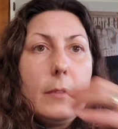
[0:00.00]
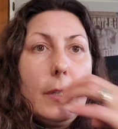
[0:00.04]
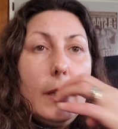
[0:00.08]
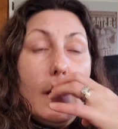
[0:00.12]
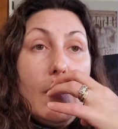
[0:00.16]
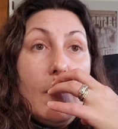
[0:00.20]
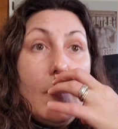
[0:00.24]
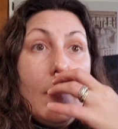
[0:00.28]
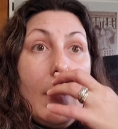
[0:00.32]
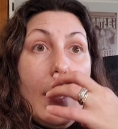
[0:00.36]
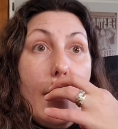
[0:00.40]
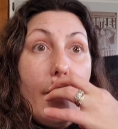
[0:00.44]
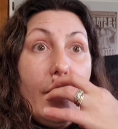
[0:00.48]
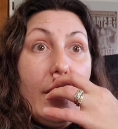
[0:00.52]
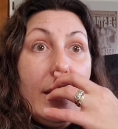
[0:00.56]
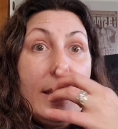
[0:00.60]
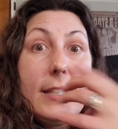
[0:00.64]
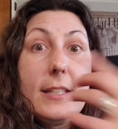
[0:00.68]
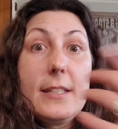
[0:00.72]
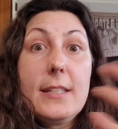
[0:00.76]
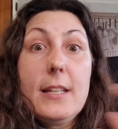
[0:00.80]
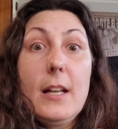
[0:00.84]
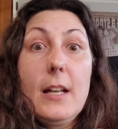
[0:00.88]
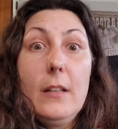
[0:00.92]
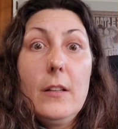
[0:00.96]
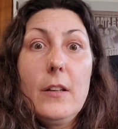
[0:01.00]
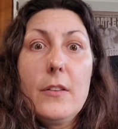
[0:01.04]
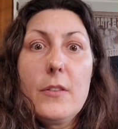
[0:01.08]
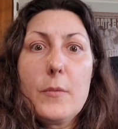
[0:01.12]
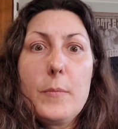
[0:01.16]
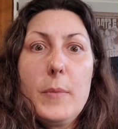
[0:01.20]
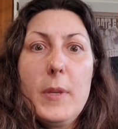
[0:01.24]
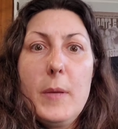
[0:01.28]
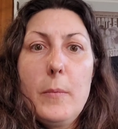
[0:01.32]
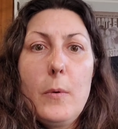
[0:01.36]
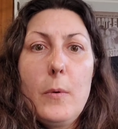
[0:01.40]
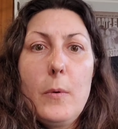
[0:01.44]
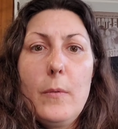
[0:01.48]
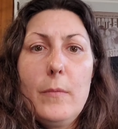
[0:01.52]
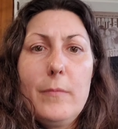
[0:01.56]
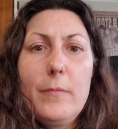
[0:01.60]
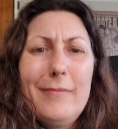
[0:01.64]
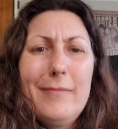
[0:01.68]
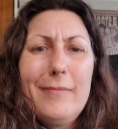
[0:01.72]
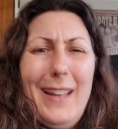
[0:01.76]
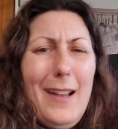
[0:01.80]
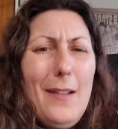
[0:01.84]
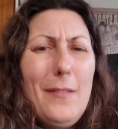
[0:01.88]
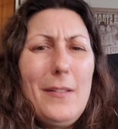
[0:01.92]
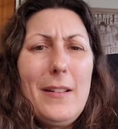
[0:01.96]
you know, having to tell other people
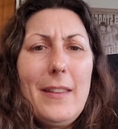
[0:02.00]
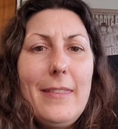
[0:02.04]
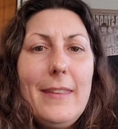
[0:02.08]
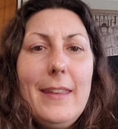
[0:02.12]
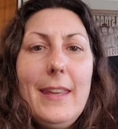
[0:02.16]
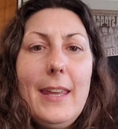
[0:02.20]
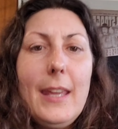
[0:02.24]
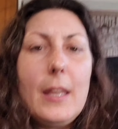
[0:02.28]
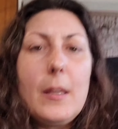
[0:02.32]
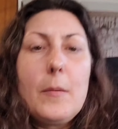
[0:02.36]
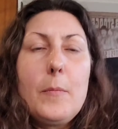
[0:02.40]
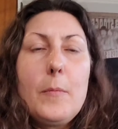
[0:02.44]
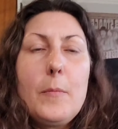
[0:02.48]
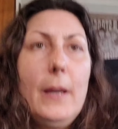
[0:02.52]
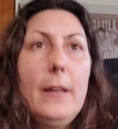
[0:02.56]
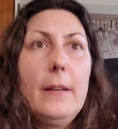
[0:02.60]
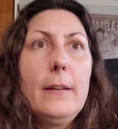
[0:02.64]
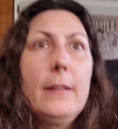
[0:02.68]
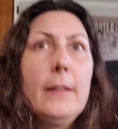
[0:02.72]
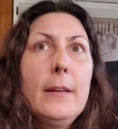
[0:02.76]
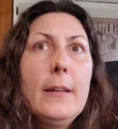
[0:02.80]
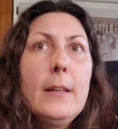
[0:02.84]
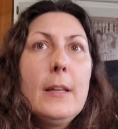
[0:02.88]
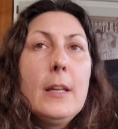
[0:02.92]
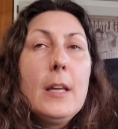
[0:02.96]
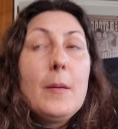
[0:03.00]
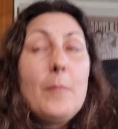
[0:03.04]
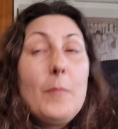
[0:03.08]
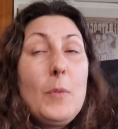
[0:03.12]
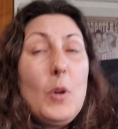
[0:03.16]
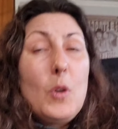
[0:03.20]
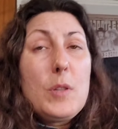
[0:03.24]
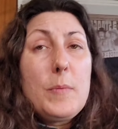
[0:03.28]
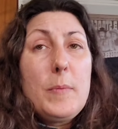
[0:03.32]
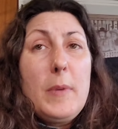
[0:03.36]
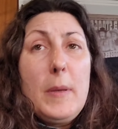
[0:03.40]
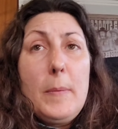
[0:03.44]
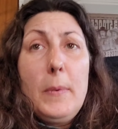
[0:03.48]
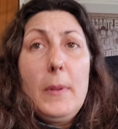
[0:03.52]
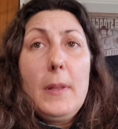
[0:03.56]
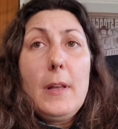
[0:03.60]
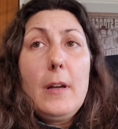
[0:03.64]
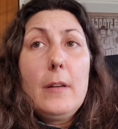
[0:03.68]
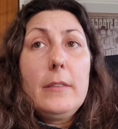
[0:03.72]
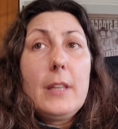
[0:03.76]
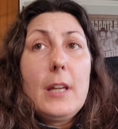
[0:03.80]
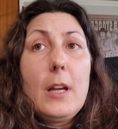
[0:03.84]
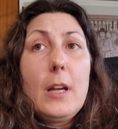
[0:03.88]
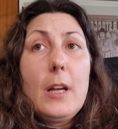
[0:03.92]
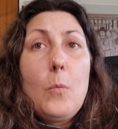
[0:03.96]
how to think. But most people
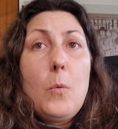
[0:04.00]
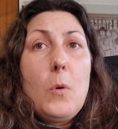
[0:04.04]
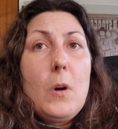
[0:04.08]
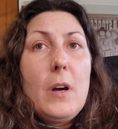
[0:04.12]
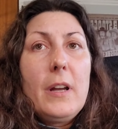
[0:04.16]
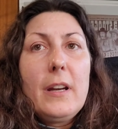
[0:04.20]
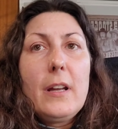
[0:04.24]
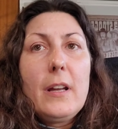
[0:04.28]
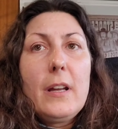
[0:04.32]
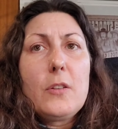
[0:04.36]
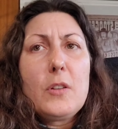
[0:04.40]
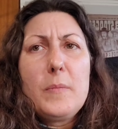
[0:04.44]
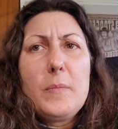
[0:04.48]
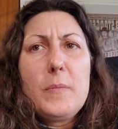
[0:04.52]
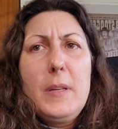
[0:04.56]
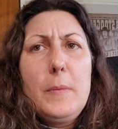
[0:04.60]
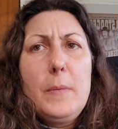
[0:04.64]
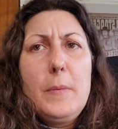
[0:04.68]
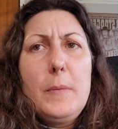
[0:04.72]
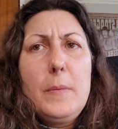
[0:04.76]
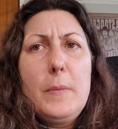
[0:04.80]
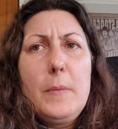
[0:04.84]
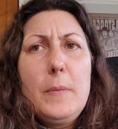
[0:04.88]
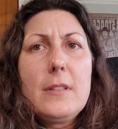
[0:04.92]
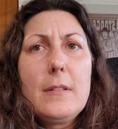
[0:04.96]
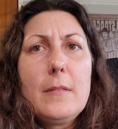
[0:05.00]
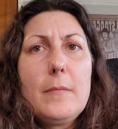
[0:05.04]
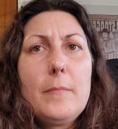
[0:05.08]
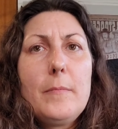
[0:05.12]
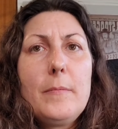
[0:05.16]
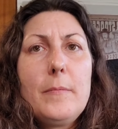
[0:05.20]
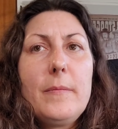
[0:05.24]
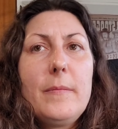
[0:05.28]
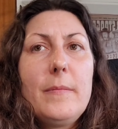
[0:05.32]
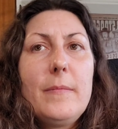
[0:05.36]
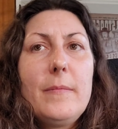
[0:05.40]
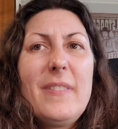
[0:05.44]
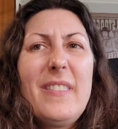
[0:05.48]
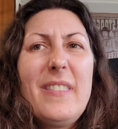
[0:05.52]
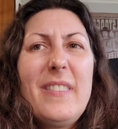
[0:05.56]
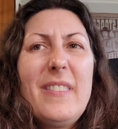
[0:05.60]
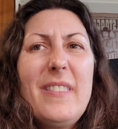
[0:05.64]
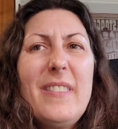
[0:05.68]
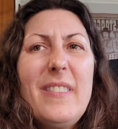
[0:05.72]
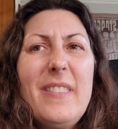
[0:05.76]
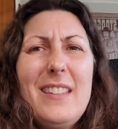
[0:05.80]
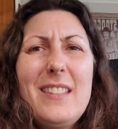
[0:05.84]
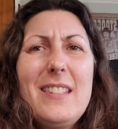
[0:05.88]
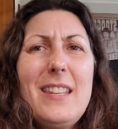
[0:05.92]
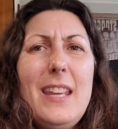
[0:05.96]
out there want other people to
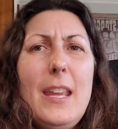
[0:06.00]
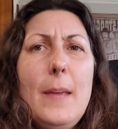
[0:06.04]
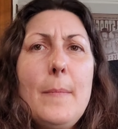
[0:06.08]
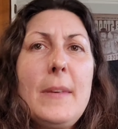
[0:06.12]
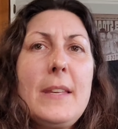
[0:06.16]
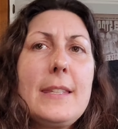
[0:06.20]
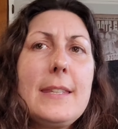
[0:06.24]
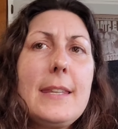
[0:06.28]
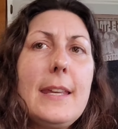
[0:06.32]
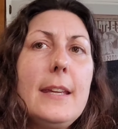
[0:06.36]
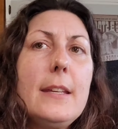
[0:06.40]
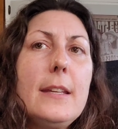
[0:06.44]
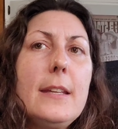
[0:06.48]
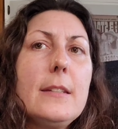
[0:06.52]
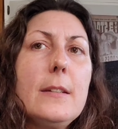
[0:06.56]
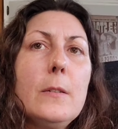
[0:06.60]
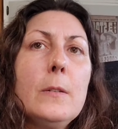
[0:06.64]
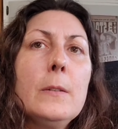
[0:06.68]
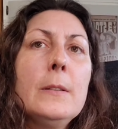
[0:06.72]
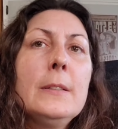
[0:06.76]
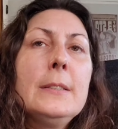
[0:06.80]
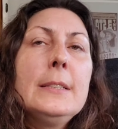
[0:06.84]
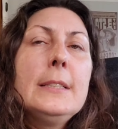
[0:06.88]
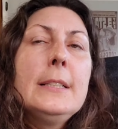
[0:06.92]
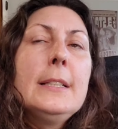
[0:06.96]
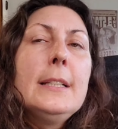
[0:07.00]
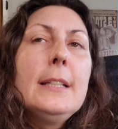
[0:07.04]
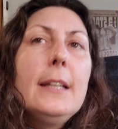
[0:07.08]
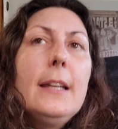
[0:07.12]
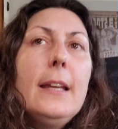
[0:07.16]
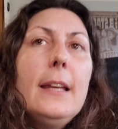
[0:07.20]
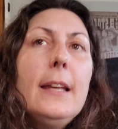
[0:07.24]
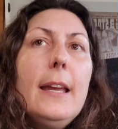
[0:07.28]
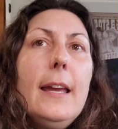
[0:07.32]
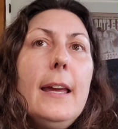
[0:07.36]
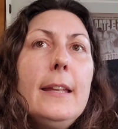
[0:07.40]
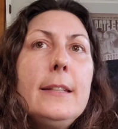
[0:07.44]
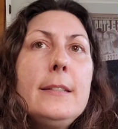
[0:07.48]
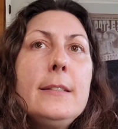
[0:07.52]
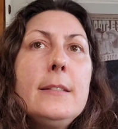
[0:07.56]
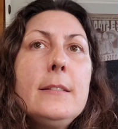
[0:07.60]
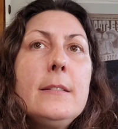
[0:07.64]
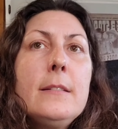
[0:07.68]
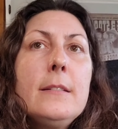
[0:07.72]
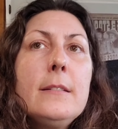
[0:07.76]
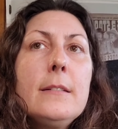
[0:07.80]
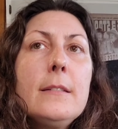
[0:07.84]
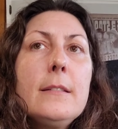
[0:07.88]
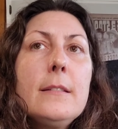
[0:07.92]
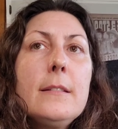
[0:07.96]
think the same as they do.
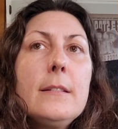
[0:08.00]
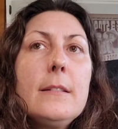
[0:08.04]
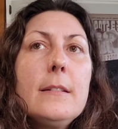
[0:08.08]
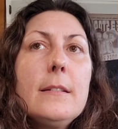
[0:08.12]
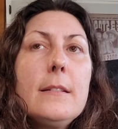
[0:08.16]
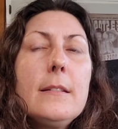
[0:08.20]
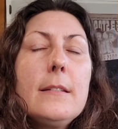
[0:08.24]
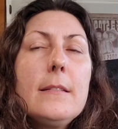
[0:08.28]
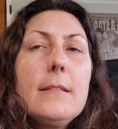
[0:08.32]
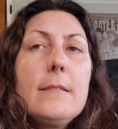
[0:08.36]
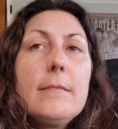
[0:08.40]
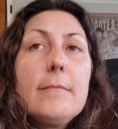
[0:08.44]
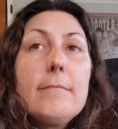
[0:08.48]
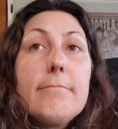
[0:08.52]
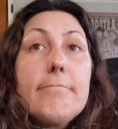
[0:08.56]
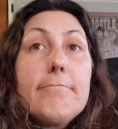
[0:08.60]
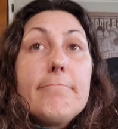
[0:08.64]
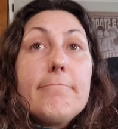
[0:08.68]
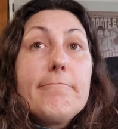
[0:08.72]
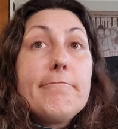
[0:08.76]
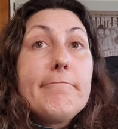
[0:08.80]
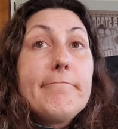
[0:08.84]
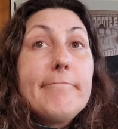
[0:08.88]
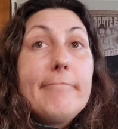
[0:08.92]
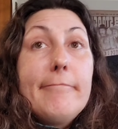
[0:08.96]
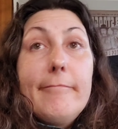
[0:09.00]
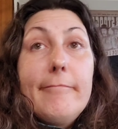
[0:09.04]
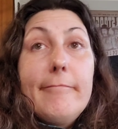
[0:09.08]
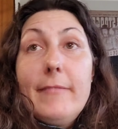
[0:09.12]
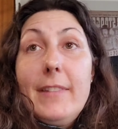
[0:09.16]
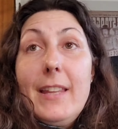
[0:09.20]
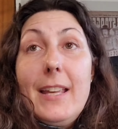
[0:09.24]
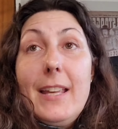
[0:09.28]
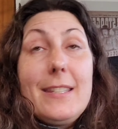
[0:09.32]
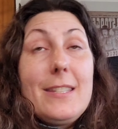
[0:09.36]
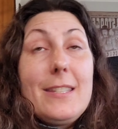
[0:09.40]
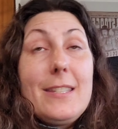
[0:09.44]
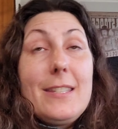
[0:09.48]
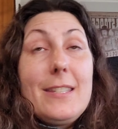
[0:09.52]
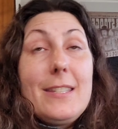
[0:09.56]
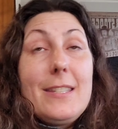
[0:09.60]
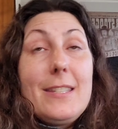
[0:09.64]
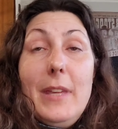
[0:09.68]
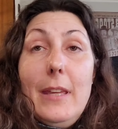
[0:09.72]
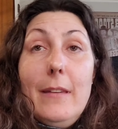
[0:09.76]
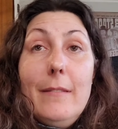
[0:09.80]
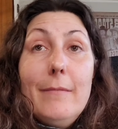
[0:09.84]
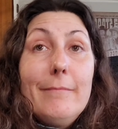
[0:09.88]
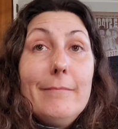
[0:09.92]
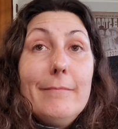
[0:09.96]
And that's not
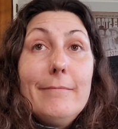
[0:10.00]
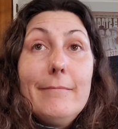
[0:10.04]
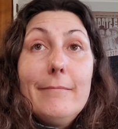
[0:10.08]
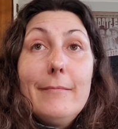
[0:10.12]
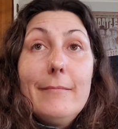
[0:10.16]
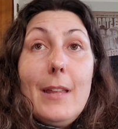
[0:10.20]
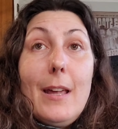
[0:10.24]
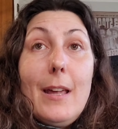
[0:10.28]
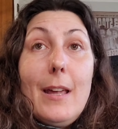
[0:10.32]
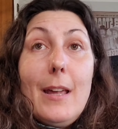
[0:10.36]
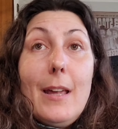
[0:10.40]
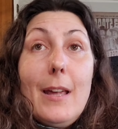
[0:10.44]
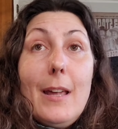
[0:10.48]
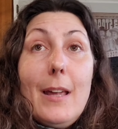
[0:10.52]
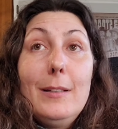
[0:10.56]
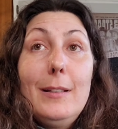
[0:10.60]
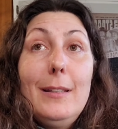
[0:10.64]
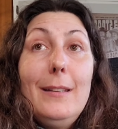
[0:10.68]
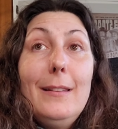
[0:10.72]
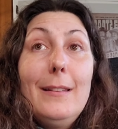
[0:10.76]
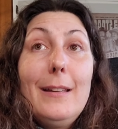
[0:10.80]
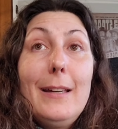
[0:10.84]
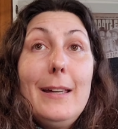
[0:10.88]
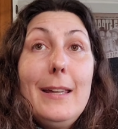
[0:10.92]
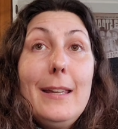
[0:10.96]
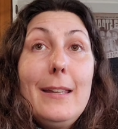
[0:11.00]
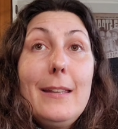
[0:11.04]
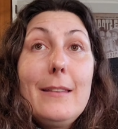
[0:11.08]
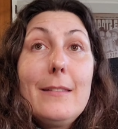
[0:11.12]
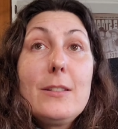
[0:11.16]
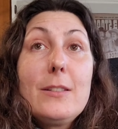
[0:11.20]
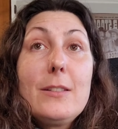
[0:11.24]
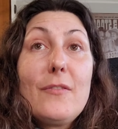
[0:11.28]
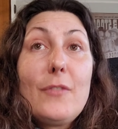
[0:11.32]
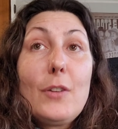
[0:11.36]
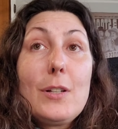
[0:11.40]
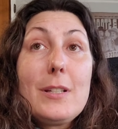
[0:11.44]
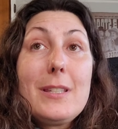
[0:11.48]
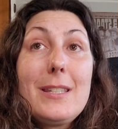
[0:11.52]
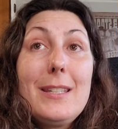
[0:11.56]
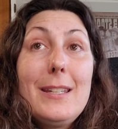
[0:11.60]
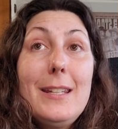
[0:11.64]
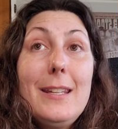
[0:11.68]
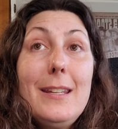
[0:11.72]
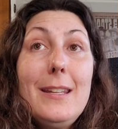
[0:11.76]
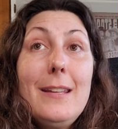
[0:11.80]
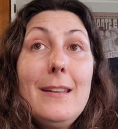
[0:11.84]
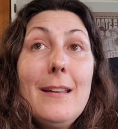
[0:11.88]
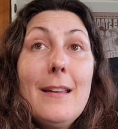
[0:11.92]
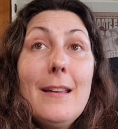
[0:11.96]
me. I really like
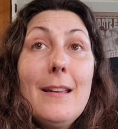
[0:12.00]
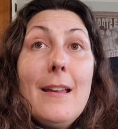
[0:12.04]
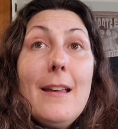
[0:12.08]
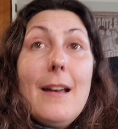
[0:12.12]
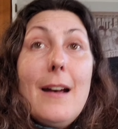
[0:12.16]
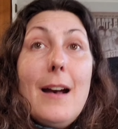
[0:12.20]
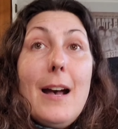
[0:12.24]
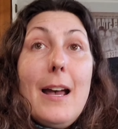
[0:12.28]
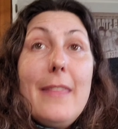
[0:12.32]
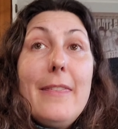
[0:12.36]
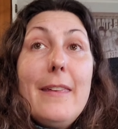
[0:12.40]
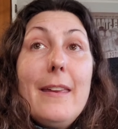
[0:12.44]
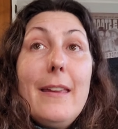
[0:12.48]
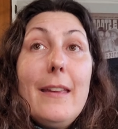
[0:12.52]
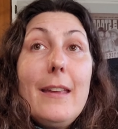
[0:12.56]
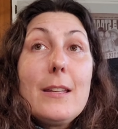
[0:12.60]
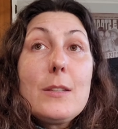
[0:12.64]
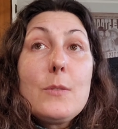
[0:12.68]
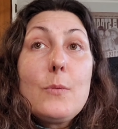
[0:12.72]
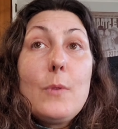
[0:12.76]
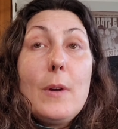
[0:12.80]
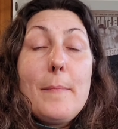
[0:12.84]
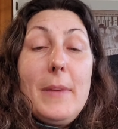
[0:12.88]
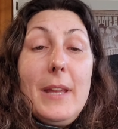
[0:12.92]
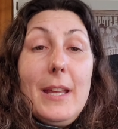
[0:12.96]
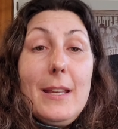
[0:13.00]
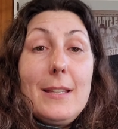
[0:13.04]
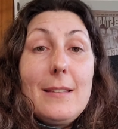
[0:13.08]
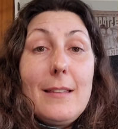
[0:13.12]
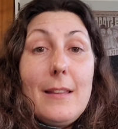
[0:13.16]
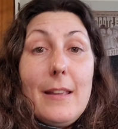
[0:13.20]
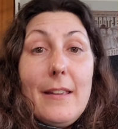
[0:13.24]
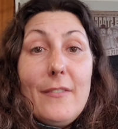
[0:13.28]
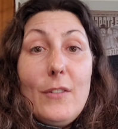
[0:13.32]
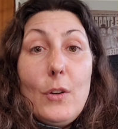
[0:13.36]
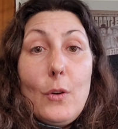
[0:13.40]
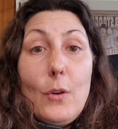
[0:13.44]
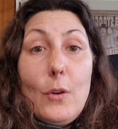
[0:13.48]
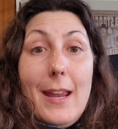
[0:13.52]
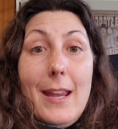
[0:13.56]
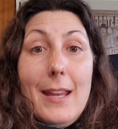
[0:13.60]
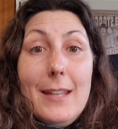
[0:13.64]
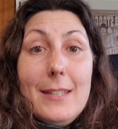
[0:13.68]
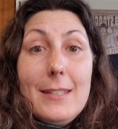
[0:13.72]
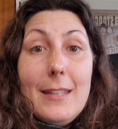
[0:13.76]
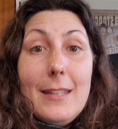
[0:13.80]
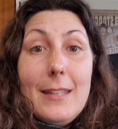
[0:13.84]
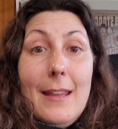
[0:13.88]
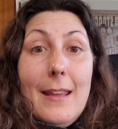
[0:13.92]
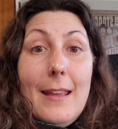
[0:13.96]
diversity. I think it's what makes life
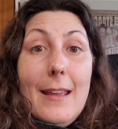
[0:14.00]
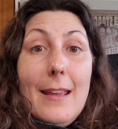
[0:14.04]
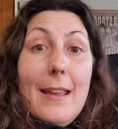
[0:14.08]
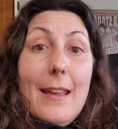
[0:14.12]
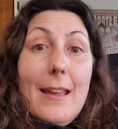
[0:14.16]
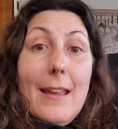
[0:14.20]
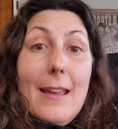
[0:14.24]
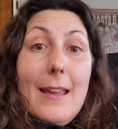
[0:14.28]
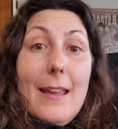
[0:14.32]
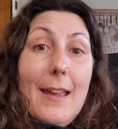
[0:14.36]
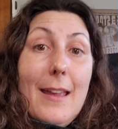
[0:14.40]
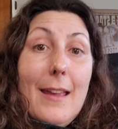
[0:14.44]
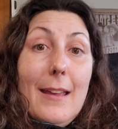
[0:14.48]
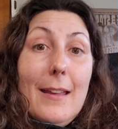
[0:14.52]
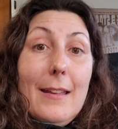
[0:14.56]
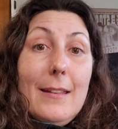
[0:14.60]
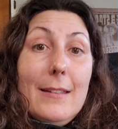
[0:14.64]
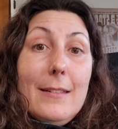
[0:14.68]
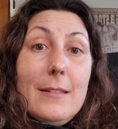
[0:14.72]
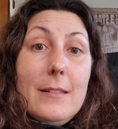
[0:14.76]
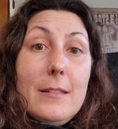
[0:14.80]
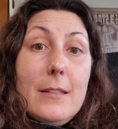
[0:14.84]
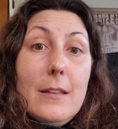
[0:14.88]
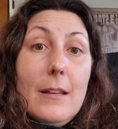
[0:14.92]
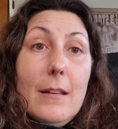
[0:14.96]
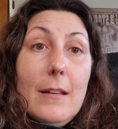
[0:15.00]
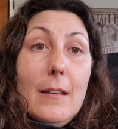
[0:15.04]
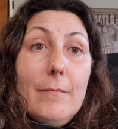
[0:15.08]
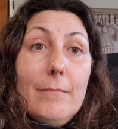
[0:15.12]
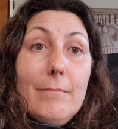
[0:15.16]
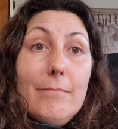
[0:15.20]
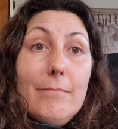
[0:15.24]
great. And